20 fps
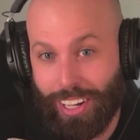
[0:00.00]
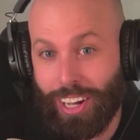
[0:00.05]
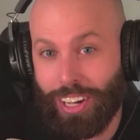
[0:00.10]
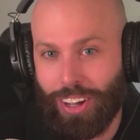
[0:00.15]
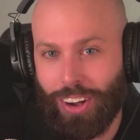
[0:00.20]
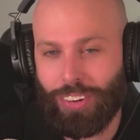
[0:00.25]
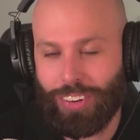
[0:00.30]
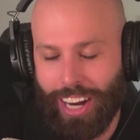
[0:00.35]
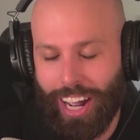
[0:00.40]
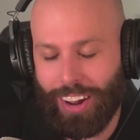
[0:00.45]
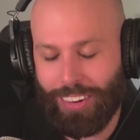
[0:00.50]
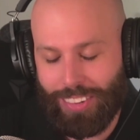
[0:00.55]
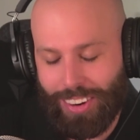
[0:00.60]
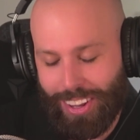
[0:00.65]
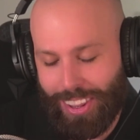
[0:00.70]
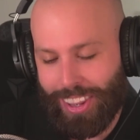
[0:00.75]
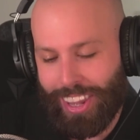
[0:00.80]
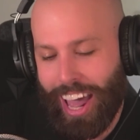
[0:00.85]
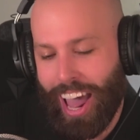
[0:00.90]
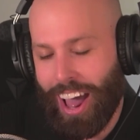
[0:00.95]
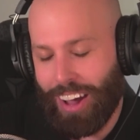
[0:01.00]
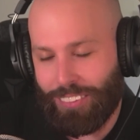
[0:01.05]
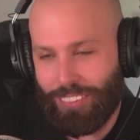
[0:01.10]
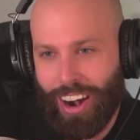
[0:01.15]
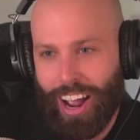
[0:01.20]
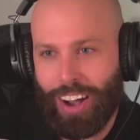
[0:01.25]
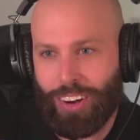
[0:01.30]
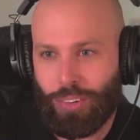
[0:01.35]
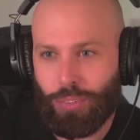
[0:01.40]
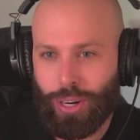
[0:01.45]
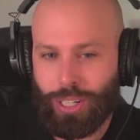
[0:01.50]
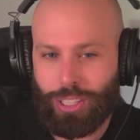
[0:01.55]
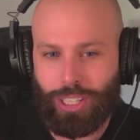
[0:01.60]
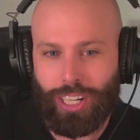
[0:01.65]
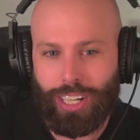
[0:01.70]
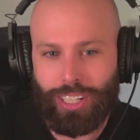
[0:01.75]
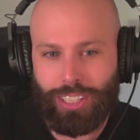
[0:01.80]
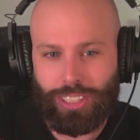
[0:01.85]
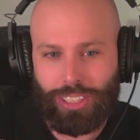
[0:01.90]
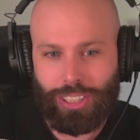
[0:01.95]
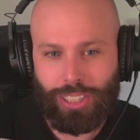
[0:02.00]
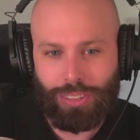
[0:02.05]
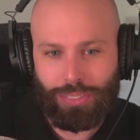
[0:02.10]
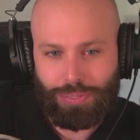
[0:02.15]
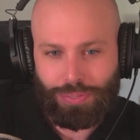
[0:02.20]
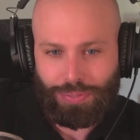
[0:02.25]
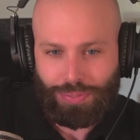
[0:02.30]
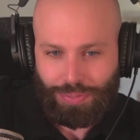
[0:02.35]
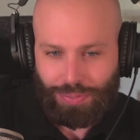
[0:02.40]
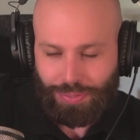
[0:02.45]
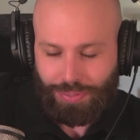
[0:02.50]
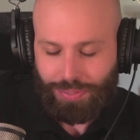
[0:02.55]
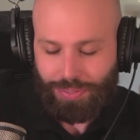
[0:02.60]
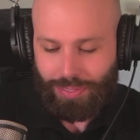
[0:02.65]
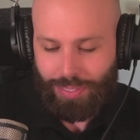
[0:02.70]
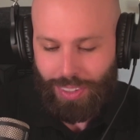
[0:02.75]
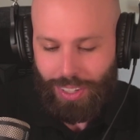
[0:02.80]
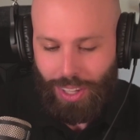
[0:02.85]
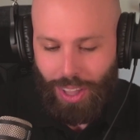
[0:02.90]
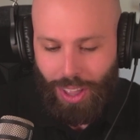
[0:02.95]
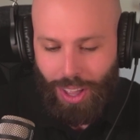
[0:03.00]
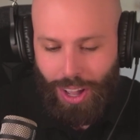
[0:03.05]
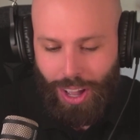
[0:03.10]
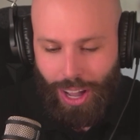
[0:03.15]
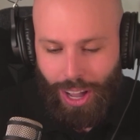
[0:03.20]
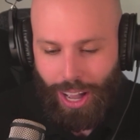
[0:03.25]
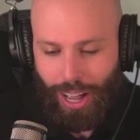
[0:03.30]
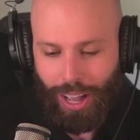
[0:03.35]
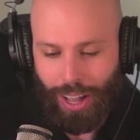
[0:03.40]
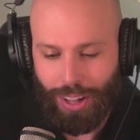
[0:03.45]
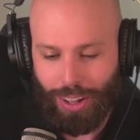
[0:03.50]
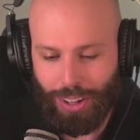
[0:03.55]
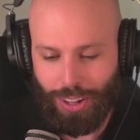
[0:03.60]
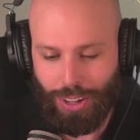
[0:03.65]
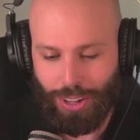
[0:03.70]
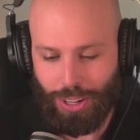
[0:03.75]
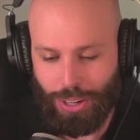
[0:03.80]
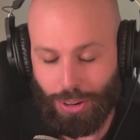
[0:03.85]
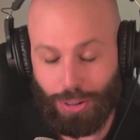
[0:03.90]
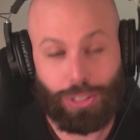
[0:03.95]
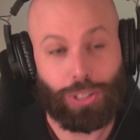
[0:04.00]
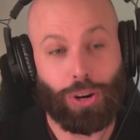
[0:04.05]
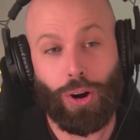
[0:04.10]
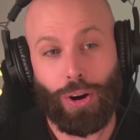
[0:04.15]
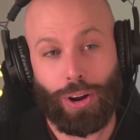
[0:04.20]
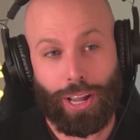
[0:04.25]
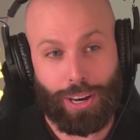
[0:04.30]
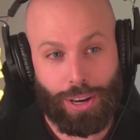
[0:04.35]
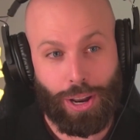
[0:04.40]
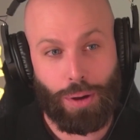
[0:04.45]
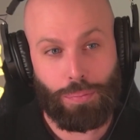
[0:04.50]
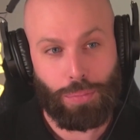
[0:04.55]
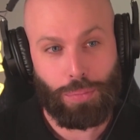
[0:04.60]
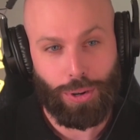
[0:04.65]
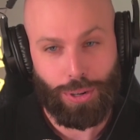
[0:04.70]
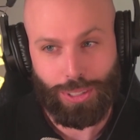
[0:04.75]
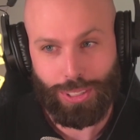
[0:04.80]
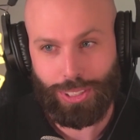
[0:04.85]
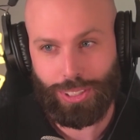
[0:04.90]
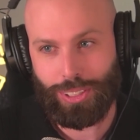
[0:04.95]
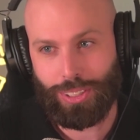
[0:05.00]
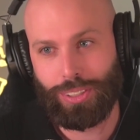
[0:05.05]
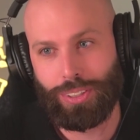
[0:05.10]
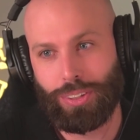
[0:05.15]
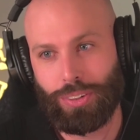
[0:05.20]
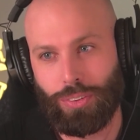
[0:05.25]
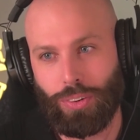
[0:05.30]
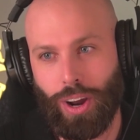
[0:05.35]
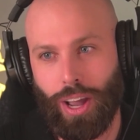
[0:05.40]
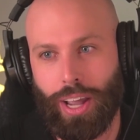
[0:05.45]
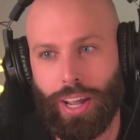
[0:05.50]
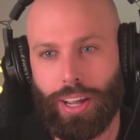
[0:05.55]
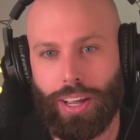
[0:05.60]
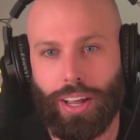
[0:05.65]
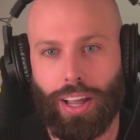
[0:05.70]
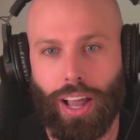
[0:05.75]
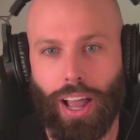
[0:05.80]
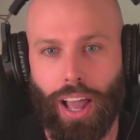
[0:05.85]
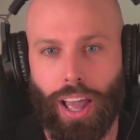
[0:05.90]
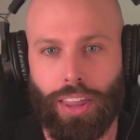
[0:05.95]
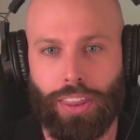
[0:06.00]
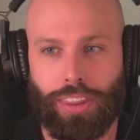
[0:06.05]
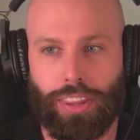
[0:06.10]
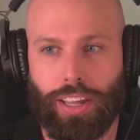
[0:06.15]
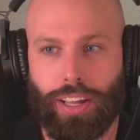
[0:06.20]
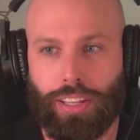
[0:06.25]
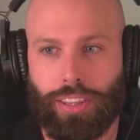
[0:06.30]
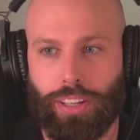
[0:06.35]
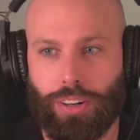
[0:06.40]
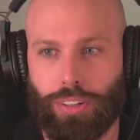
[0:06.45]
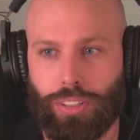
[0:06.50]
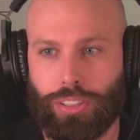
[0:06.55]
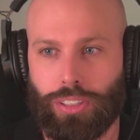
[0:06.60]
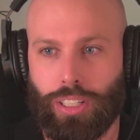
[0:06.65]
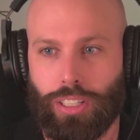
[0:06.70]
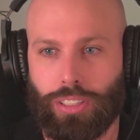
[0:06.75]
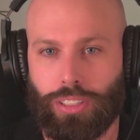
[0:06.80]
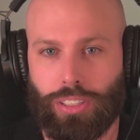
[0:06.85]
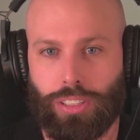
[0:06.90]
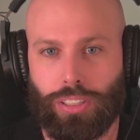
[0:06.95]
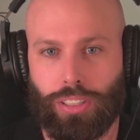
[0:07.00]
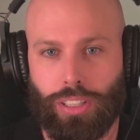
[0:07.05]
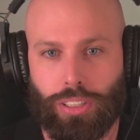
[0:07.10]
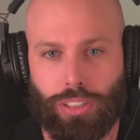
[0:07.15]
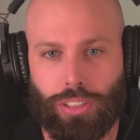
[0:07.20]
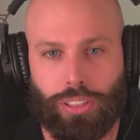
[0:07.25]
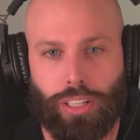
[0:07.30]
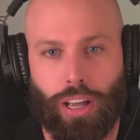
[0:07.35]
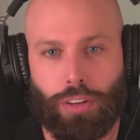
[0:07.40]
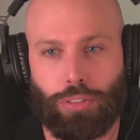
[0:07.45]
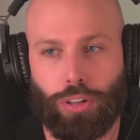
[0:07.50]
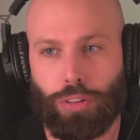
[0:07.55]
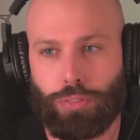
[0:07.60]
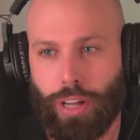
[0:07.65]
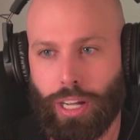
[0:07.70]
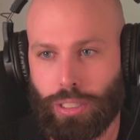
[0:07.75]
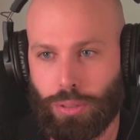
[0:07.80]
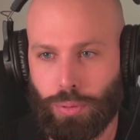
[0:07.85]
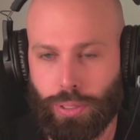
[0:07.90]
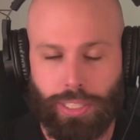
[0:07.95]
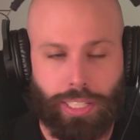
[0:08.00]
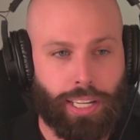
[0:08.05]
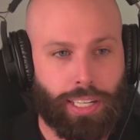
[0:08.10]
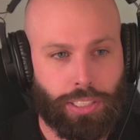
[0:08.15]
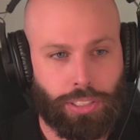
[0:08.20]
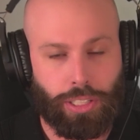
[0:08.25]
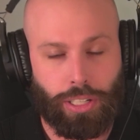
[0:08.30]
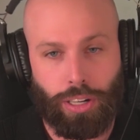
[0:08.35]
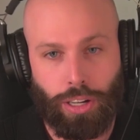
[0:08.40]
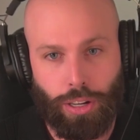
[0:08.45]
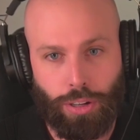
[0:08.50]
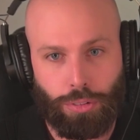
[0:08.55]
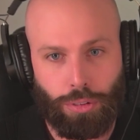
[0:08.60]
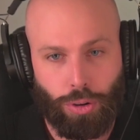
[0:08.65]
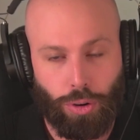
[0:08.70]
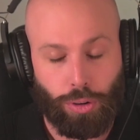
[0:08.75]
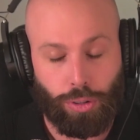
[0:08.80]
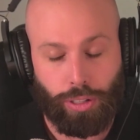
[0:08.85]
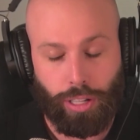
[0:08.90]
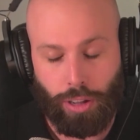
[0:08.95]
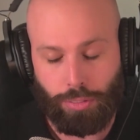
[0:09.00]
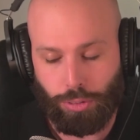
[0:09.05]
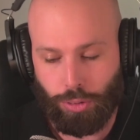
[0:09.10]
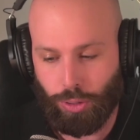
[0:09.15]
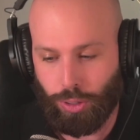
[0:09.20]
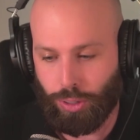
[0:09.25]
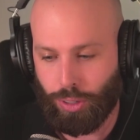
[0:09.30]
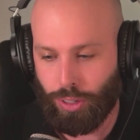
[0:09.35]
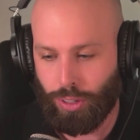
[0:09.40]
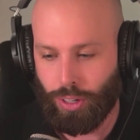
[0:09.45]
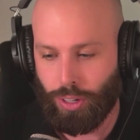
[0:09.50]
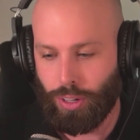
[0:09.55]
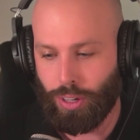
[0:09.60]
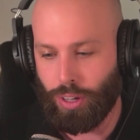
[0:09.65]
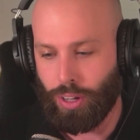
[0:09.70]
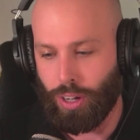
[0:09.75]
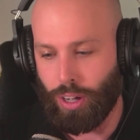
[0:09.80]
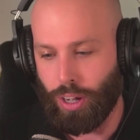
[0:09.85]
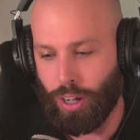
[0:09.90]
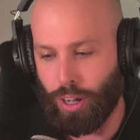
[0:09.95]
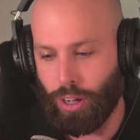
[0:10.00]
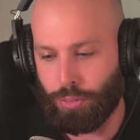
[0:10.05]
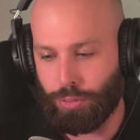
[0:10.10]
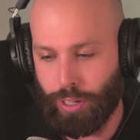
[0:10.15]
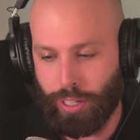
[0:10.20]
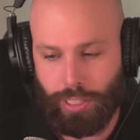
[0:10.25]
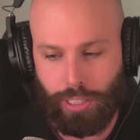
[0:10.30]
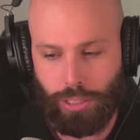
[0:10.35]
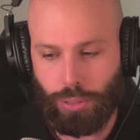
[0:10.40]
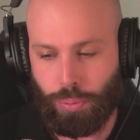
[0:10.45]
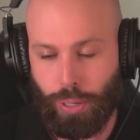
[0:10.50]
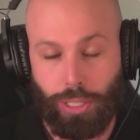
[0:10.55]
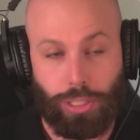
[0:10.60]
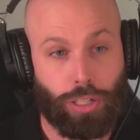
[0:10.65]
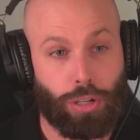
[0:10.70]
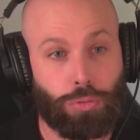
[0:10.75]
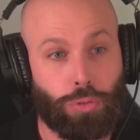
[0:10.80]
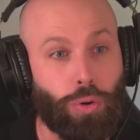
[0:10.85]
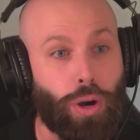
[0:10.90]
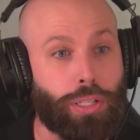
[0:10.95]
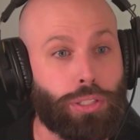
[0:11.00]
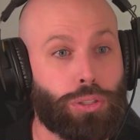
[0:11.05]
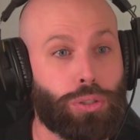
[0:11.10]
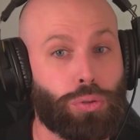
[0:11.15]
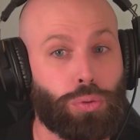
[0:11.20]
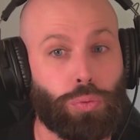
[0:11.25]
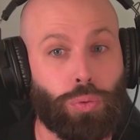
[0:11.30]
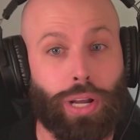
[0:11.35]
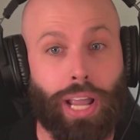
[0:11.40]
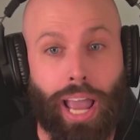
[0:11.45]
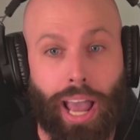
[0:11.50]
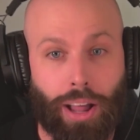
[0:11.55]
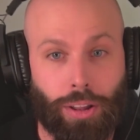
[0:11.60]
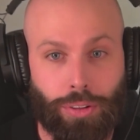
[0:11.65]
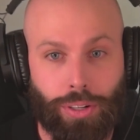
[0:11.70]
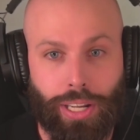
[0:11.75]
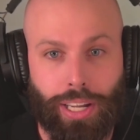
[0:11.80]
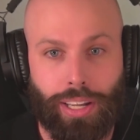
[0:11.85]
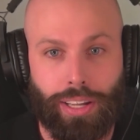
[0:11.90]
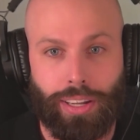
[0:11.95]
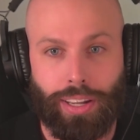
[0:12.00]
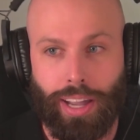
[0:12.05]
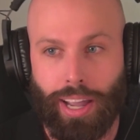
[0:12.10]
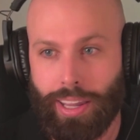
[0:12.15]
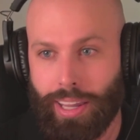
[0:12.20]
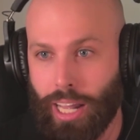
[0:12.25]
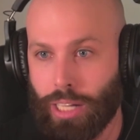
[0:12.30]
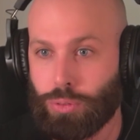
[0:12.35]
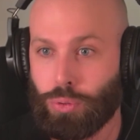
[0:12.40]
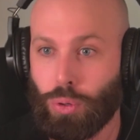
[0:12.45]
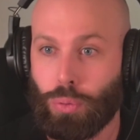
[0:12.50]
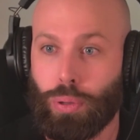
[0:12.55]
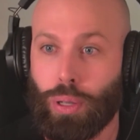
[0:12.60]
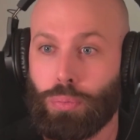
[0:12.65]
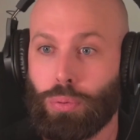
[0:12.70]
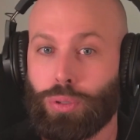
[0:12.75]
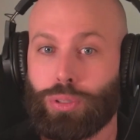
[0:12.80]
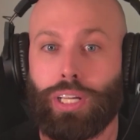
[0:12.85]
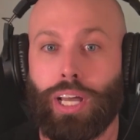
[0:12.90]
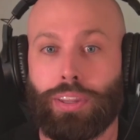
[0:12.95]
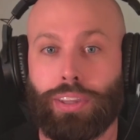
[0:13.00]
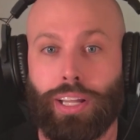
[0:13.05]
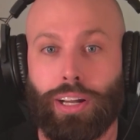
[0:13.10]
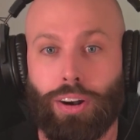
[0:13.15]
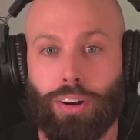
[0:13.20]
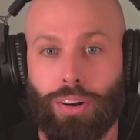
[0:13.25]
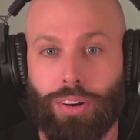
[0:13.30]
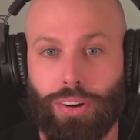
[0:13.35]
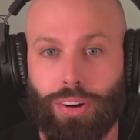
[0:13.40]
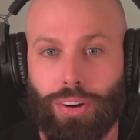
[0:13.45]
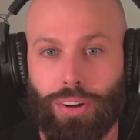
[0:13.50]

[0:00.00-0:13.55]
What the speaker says: could go down that route, which is your target numbers, right? I think there's this level of expectation or level of anticipation of what's reality, and that's where people set their